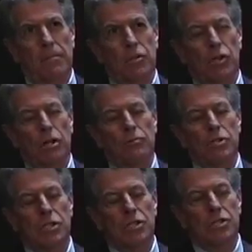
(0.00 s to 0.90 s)
The child
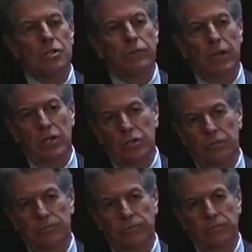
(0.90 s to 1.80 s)
was 6 years of
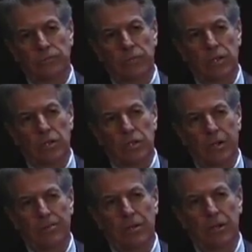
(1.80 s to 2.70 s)
age at the
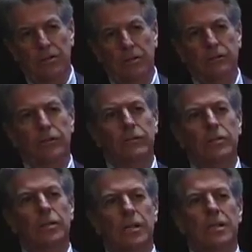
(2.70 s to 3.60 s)
time that I got involved
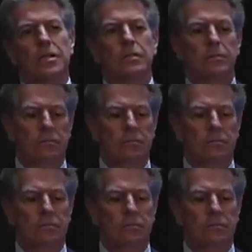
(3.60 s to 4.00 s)
in the case.